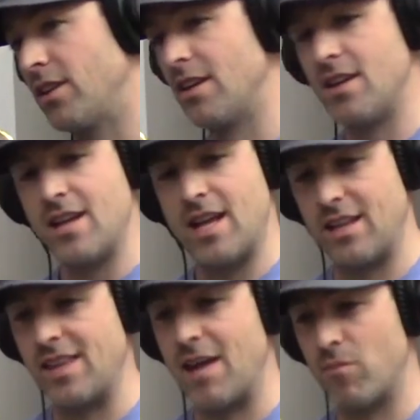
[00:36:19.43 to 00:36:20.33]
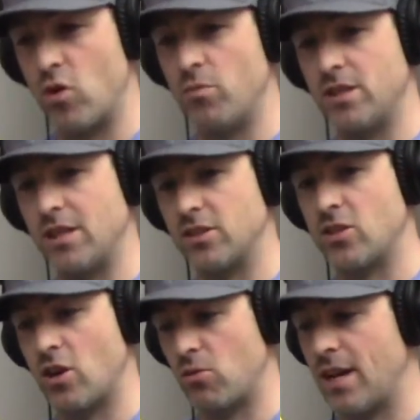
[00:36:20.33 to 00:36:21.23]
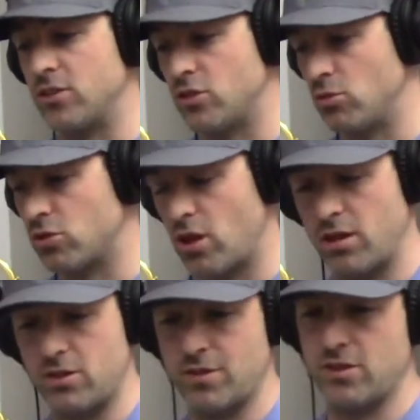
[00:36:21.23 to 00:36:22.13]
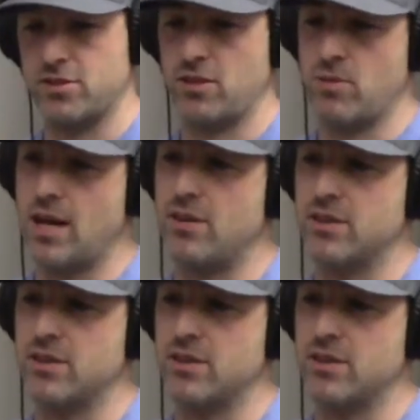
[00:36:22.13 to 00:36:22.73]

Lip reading: And at that moment on the car ride to Charlottesville, I was like, wow, this